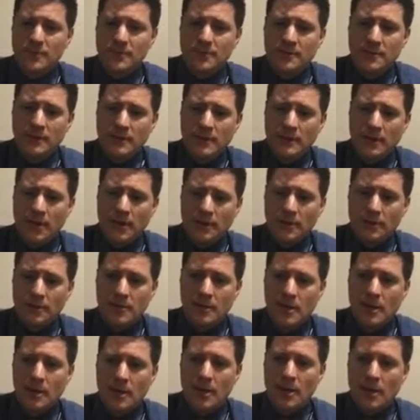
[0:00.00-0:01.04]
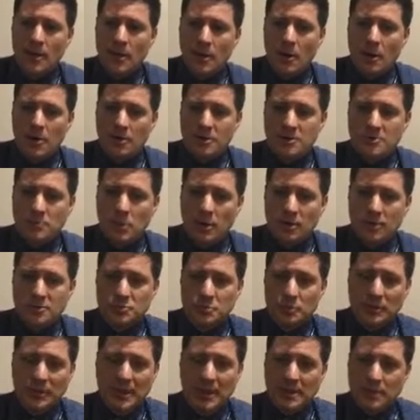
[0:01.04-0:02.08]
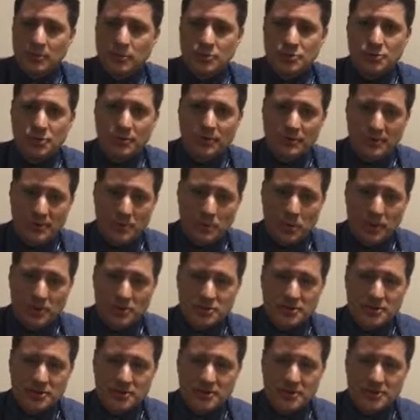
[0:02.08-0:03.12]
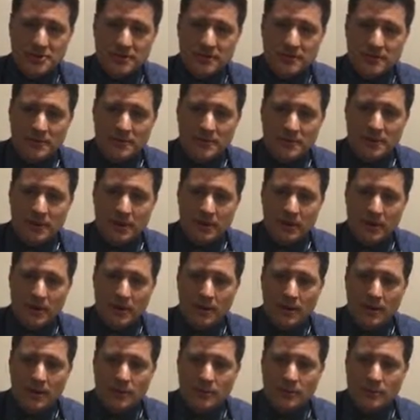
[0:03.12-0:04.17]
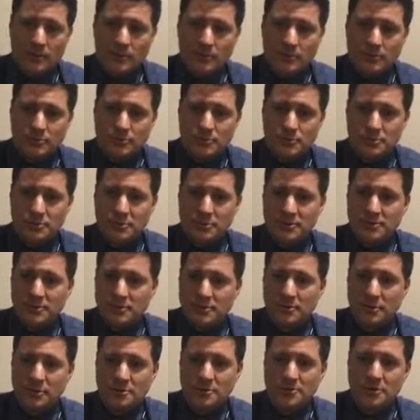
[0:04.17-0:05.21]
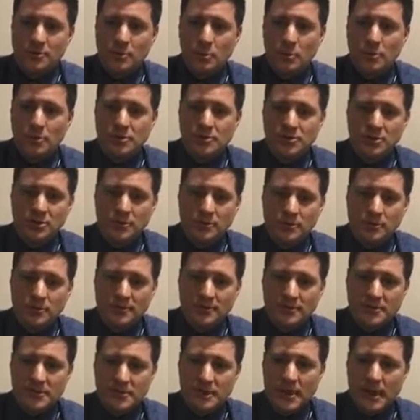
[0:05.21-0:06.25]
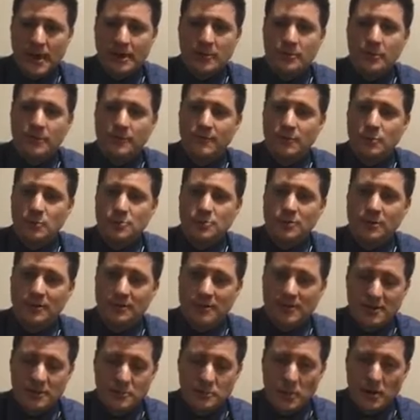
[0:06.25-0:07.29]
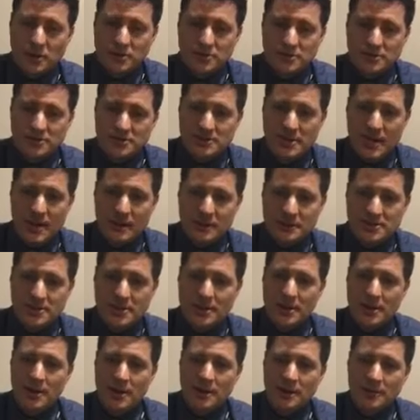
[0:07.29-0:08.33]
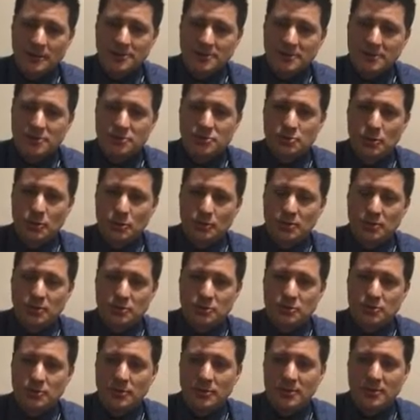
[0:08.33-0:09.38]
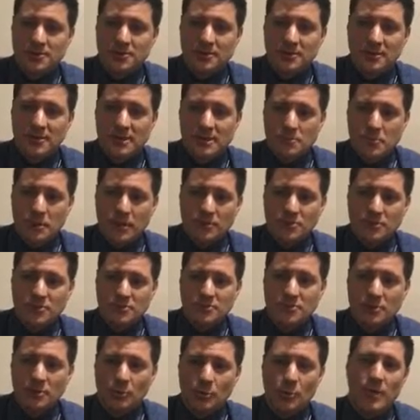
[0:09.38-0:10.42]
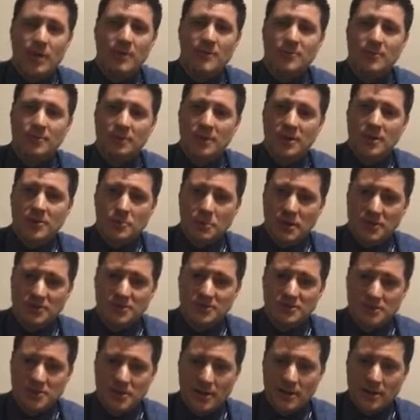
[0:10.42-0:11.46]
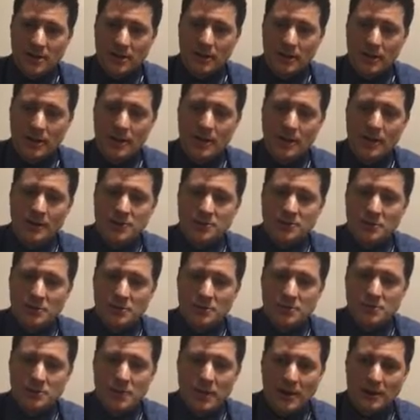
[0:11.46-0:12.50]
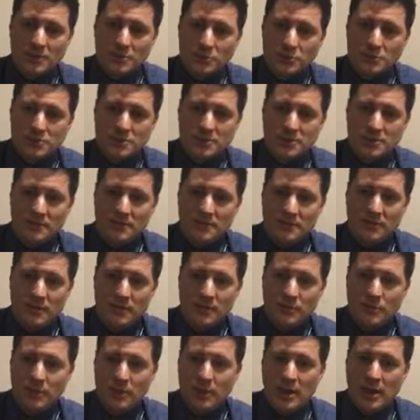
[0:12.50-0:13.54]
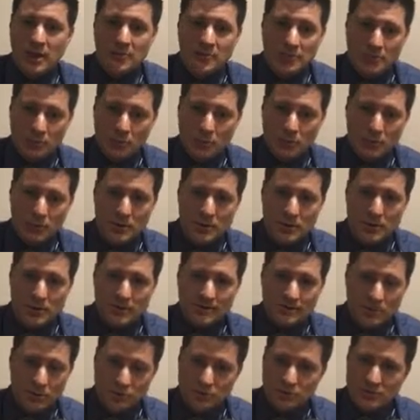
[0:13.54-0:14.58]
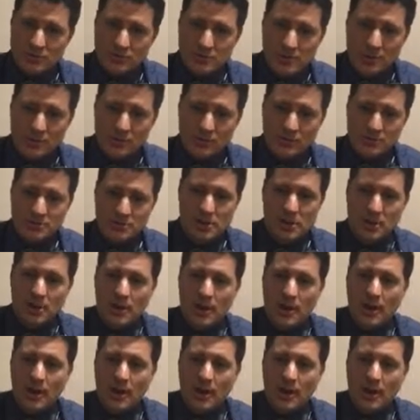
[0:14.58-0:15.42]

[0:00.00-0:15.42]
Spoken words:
The hardest part is we can't use it on inpatients because every insurance across the board is going to deny it or refuse it on an inpatient status, because its sole niche really is to keep patients away from the inpatient setting. So its main use is in the ambulatory infusion centers,